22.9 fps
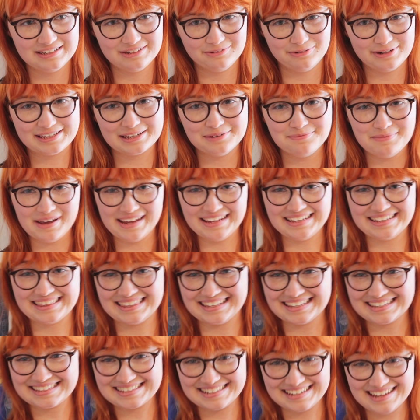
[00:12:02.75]
we can make
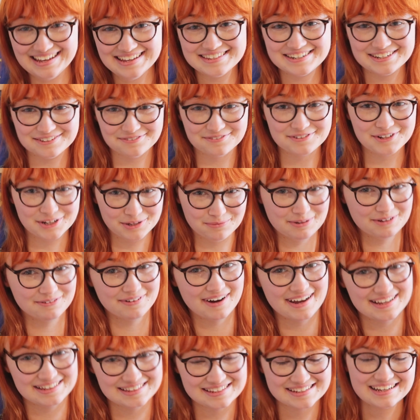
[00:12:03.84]
this list of to be
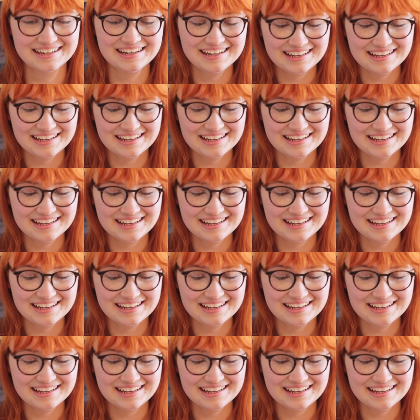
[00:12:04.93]
reads